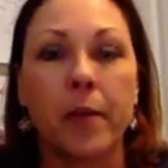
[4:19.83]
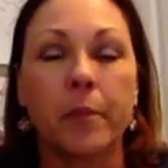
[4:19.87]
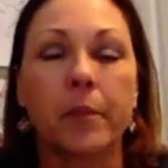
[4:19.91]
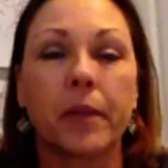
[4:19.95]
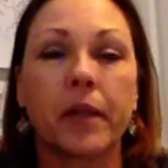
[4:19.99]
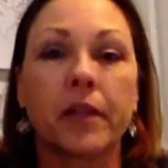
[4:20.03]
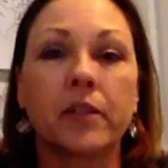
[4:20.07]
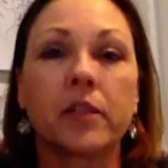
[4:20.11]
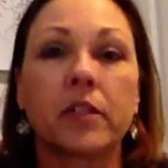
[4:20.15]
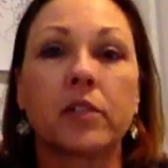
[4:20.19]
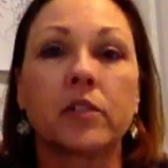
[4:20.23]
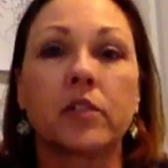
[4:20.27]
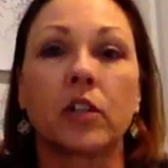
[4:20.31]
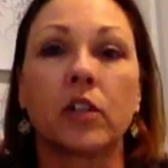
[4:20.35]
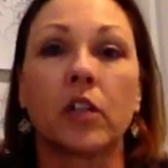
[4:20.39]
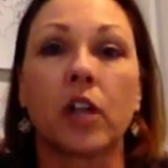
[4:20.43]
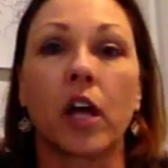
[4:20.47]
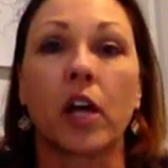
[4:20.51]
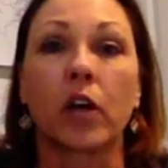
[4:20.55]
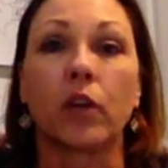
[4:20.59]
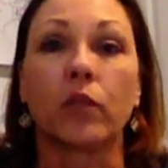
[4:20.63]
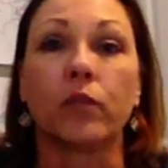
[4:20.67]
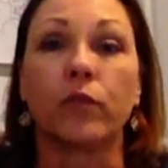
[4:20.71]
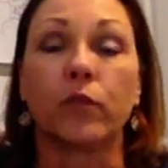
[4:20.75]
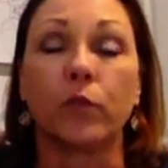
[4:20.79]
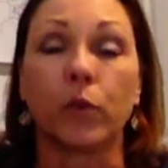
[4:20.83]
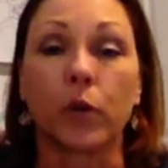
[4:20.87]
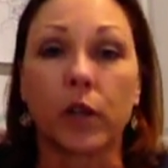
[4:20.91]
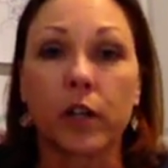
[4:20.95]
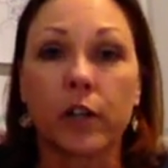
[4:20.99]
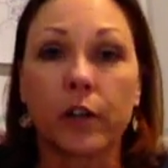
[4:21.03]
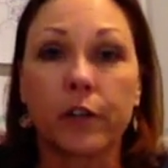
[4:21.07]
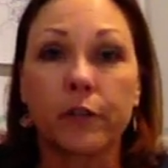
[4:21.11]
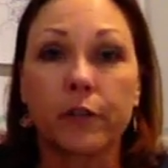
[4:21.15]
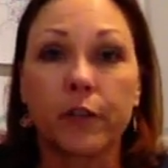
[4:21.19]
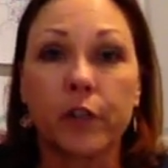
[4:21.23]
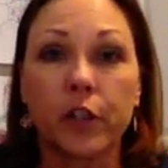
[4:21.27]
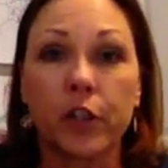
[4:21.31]
Plus it's a lot of
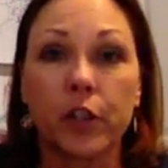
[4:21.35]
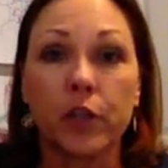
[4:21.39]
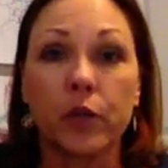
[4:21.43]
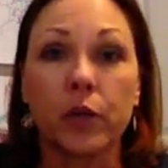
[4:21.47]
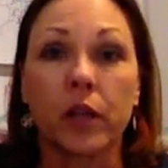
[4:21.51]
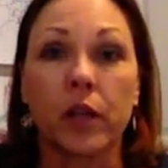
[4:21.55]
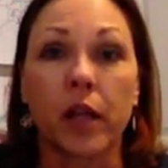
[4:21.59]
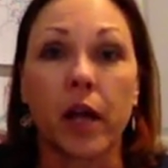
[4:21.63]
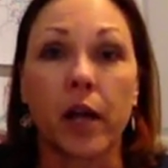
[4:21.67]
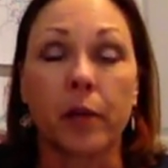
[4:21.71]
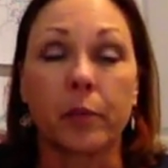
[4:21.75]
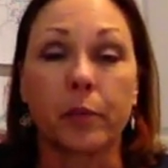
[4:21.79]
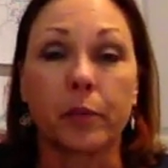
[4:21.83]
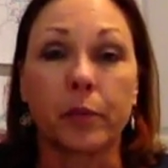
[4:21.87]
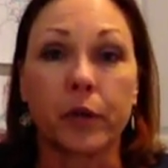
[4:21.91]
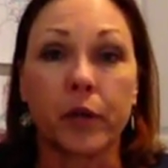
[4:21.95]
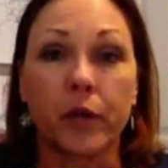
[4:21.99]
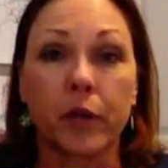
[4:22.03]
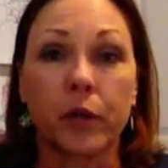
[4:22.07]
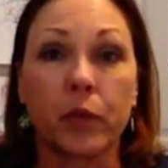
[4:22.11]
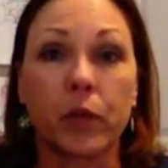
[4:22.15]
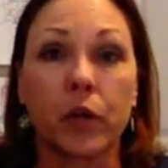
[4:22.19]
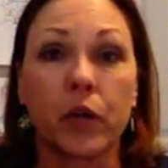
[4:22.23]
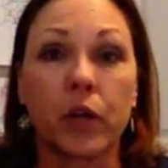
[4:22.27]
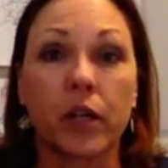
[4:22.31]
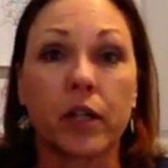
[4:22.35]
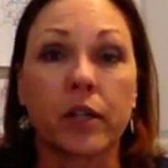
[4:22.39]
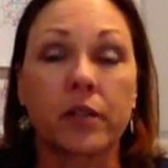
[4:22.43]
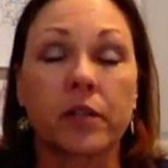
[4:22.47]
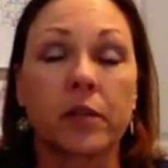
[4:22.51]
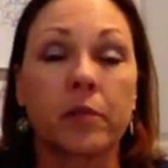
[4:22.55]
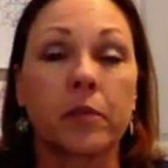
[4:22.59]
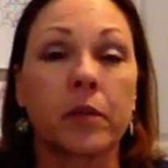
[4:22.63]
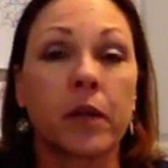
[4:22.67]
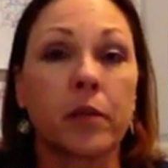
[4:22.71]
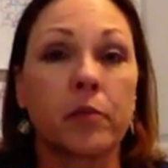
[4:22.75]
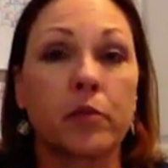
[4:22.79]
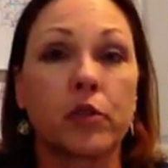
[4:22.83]
work for you, a lot of pre-work.
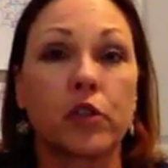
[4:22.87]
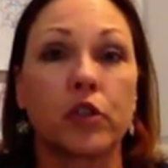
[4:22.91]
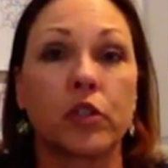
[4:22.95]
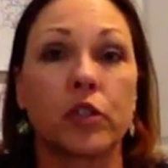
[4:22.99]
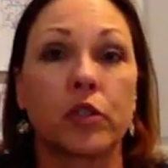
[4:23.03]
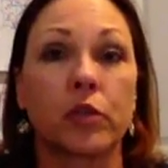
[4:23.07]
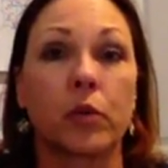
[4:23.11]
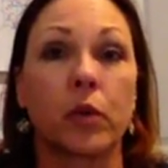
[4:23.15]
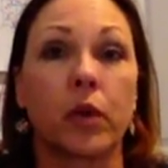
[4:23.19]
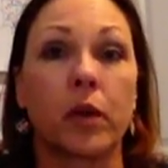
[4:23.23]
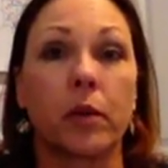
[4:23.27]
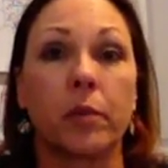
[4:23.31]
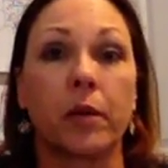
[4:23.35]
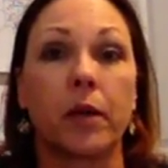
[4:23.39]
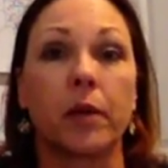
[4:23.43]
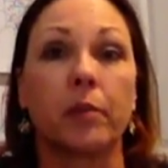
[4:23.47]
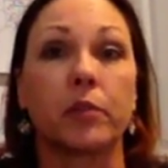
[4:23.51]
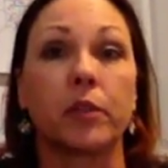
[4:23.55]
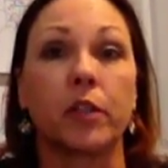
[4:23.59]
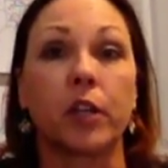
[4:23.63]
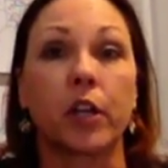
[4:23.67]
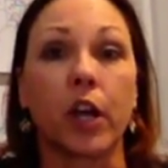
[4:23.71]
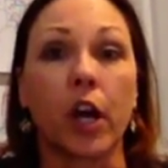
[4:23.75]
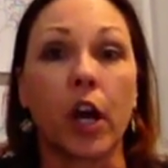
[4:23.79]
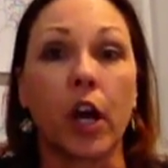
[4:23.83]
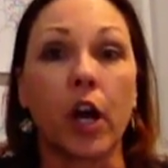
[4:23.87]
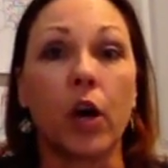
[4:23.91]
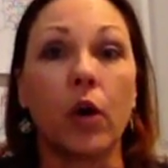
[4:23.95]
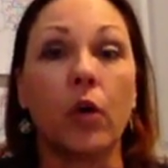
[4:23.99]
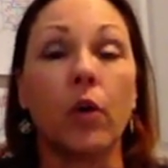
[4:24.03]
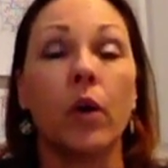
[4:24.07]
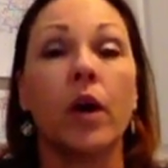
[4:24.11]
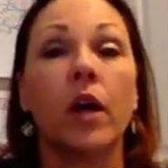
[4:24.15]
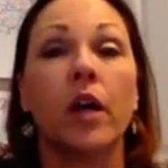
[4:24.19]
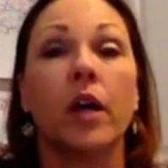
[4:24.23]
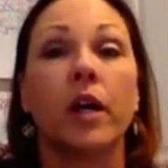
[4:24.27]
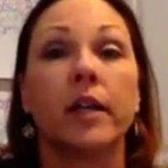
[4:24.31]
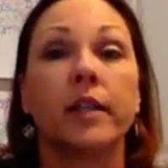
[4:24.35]
Sometimes you just want to be able to
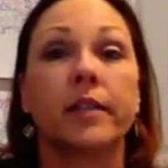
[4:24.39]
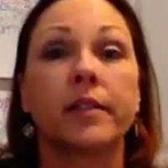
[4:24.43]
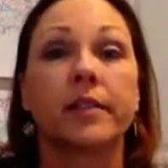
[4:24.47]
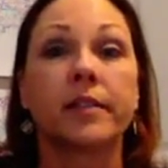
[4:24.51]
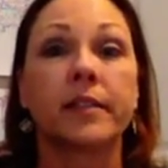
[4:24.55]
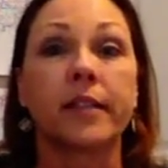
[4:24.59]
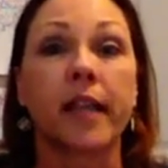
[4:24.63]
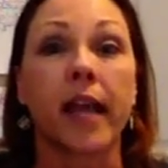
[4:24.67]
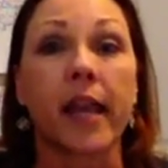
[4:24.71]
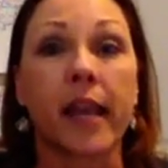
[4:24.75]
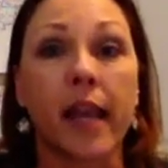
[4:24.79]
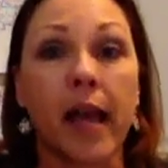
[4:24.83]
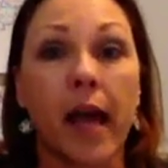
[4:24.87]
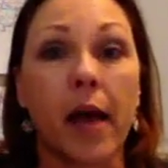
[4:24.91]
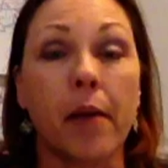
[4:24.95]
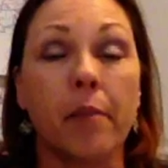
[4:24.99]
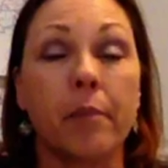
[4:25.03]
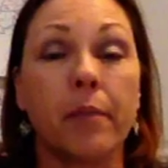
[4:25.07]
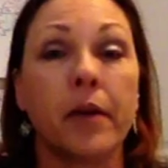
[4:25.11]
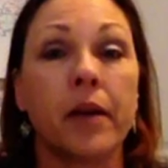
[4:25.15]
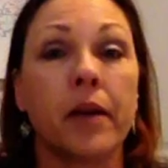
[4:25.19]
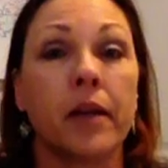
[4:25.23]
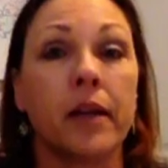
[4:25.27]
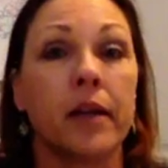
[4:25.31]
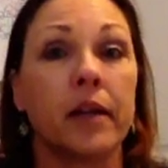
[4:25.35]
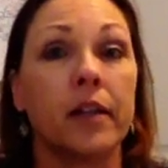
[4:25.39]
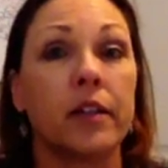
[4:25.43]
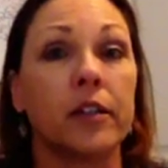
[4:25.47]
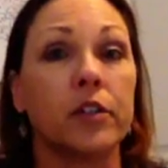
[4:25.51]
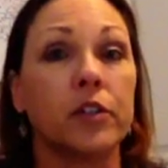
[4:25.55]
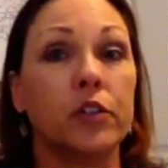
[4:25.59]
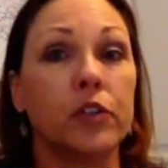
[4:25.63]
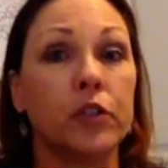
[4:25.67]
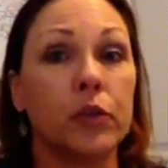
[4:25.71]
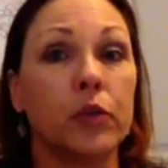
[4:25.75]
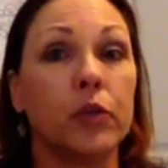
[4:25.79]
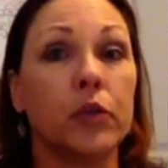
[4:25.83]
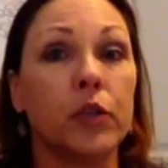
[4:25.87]
go, set up,
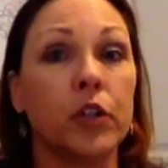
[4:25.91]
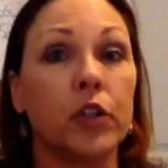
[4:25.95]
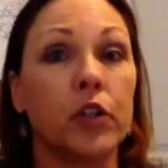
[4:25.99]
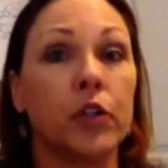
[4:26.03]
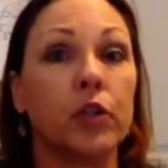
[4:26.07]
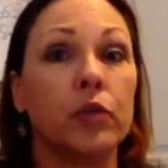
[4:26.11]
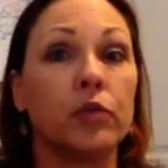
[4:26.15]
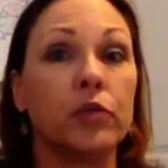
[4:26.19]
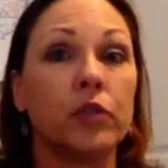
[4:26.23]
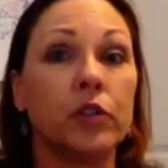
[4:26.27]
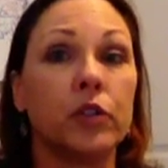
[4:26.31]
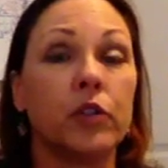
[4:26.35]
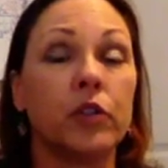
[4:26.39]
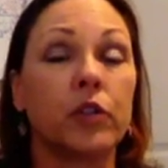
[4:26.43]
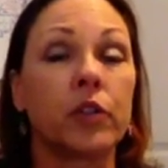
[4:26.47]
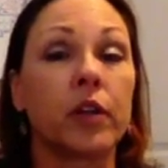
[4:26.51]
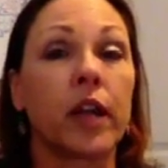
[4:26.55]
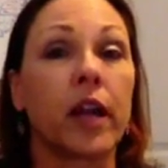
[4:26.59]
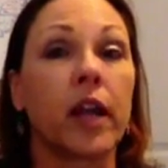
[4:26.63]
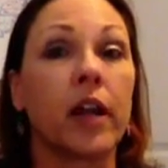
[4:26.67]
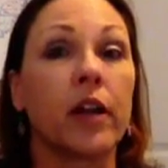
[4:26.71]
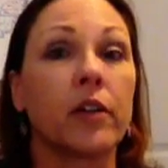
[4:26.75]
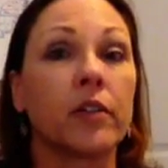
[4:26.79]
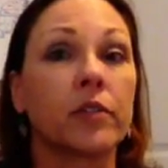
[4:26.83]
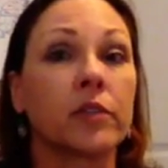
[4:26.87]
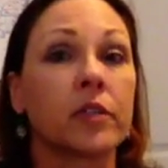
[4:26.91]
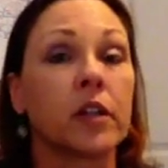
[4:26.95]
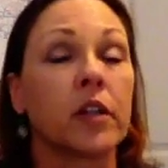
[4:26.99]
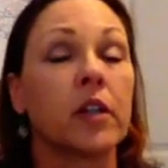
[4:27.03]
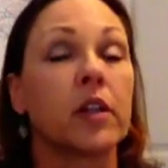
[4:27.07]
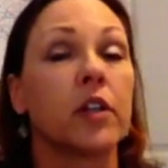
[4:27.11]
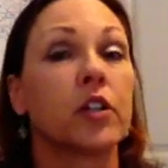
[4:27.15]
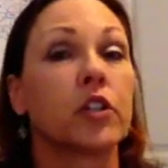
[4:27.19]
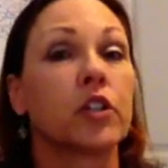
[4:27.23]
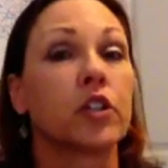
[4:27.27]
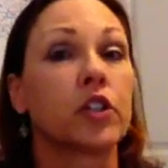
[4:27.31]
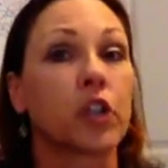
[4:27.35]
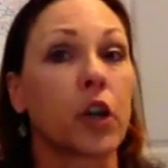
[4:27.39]
do your nails,
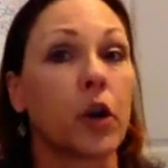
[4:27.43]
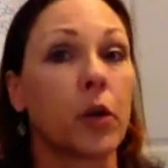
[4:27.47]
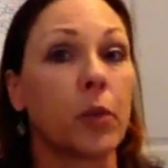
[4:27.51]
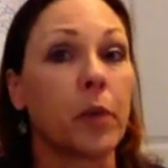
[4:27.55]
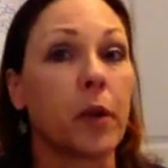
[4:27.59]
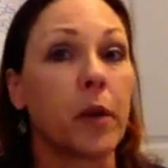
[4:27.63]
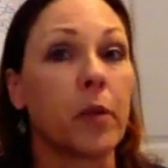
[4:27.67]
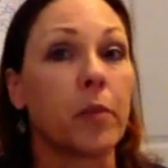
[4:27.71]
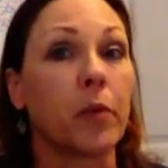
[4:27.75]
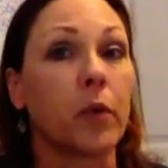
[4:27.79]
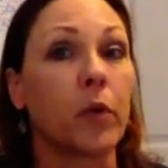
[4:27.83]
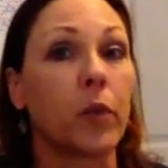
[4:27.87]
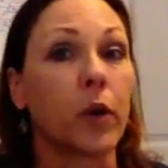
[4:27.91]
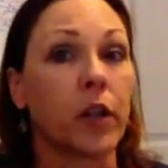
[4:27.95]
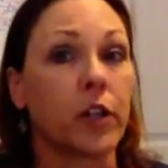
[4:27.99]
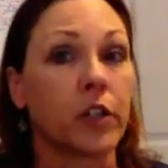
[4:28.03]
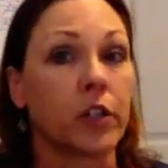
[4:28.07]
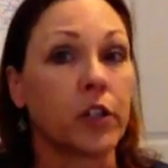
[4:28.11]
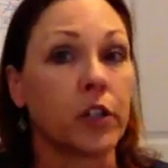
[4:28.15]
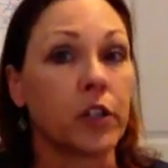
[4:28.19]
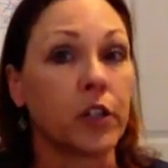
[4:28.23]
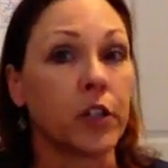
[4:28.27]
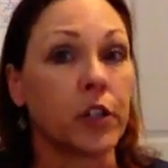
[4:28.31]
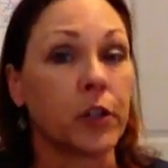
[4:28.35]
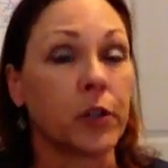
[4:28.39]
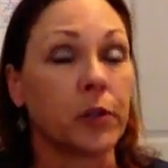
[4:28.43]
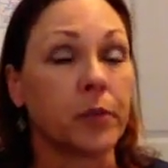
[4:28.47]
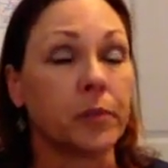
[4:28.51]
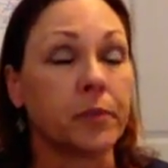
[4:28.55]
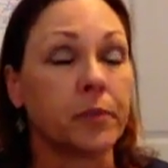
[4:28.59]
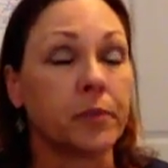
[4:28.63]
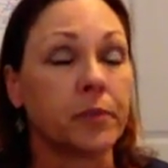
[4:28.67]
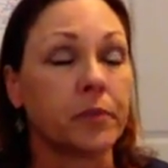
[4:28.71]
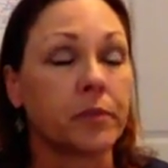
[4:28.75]
show people what to do.